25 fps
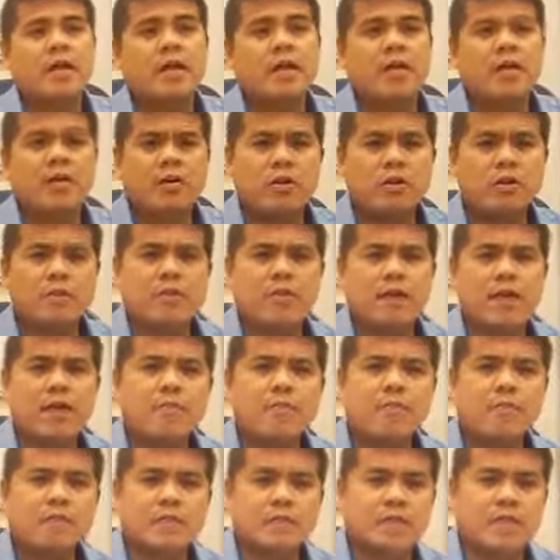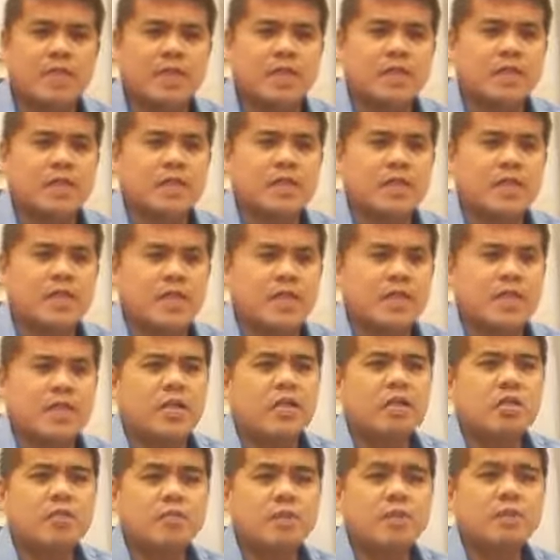He also emphasized
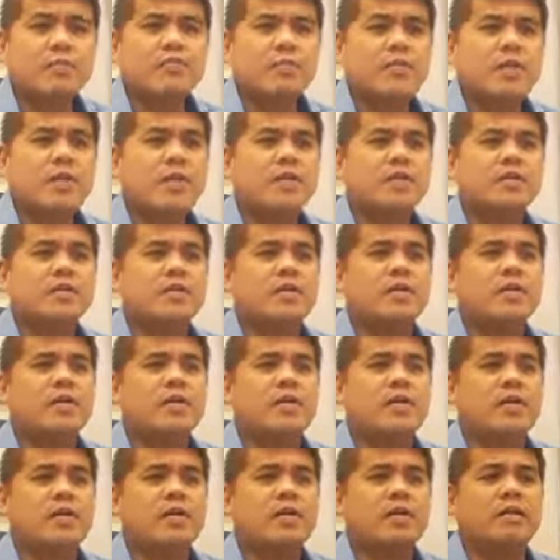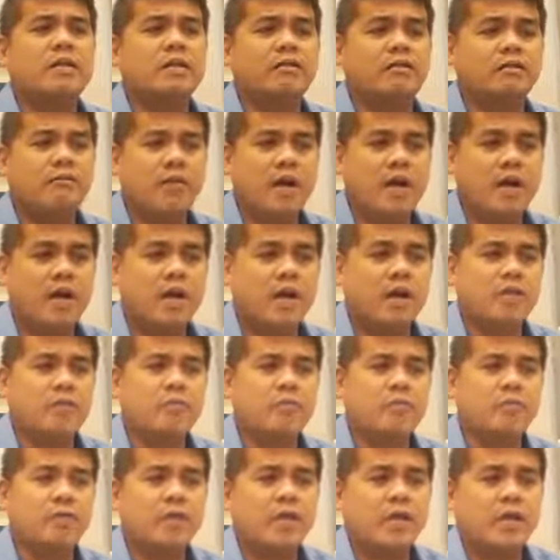that human beings are not
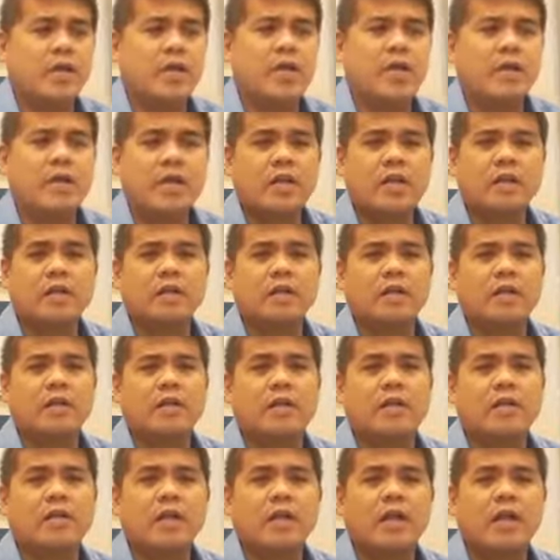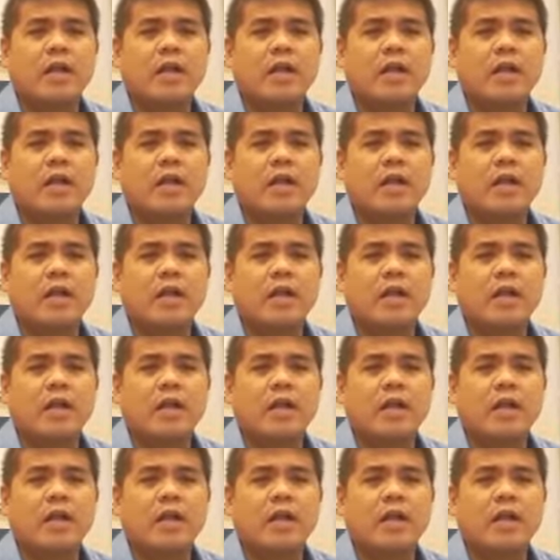defined, for they are nothing,